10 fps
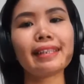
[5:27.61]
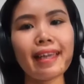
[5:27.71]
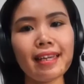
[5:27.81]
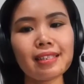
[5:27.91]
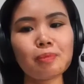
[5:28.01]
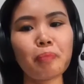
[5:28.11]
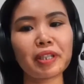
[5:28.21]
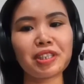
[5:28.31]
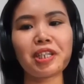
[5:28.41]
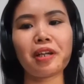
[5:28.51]
is
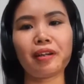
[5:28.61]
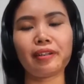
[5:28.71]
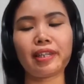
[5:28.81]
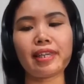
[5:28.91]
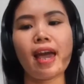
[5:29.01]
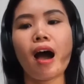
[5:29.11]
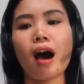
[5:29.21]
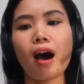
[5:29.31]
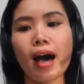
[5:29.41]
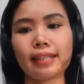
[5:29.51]
particularly
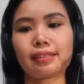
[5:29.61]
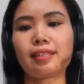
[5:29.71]
hot,